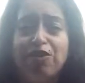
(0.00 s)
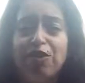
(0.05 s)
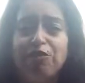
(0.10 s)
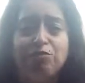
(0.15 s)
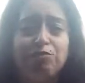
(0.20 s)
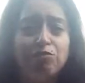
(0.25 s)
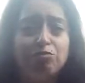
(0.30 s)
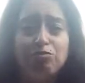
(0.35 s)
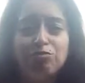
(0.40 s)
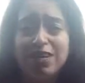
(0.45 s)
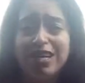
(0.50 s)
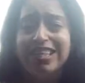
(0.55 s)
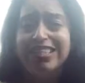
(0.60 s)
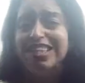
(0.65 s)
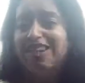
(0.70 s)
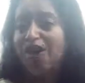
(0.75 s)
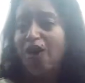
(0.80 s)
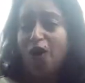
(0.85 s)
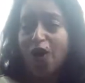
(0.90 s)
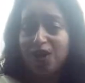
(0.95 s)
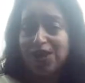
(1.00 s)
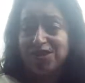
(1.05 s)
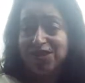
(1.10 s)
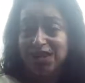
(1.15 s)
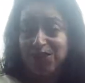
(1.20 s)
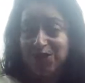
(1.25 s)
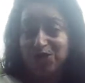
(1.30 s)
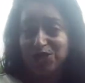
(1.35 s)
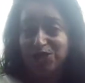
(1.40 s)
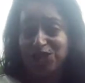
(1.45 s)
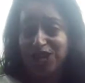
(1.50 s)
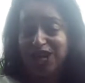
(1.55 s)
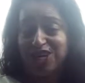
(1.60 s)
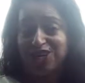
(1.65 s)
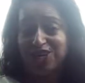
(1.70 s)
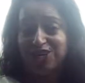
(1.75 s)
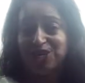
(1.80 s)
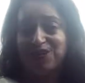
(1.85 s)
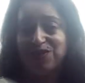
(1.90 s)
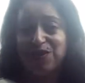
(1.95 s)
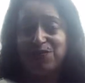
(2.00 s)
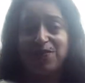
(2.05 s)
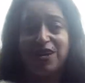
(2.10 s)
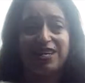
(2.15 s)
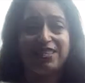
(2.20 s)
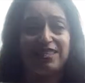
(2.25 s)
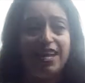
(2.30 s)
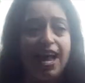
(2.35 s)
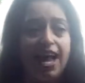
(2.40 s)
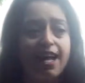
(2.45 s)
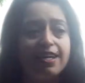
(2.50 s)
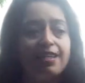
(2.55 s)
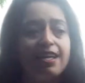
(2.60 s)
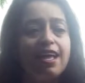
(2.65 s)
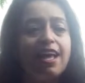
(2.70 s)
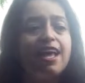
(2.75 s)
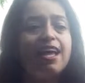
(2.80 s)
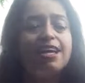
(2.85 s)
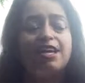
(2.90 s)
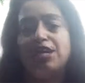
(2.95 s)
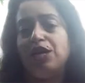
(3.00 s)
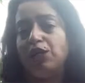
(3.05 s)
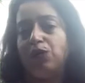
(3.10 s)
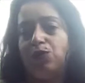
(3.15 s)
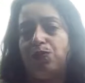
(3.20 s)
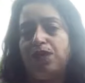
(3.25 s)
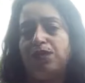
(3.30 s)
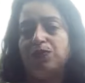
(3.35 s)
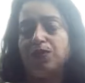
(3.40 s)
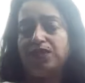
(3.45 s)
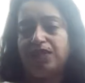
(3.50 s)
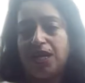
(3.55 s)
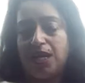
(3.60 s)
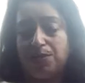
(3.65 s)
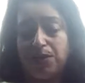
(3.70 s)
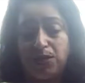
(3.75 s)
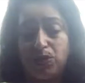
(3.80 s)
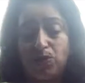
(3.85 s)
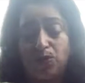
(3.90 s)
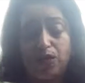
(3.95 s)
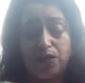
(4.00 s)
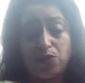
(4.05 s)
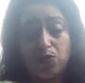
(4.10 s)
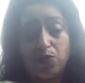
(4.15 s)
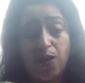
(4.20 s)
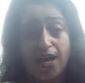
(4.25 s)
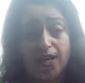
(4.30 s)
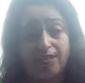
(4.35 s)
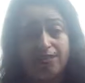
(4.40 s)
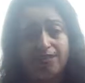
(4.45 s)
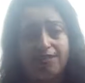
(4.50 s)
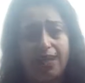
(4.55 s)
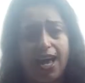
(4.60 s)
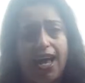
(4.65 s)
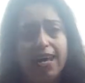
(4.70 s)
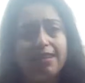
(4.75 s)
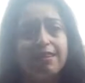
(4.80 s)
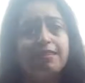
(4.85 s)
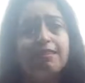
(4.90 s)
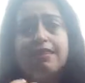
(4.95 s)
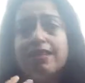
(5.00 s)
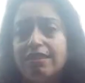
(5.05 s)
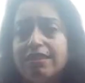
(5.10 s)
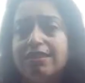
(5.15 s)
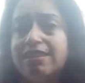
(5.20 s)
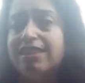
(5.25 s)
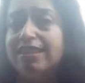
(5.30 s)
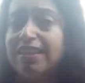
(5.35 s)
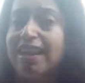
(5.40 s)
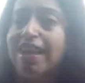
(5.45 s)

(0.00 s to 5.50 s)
of really hard negotiations with my dad, he agreed to send me to the US. And little did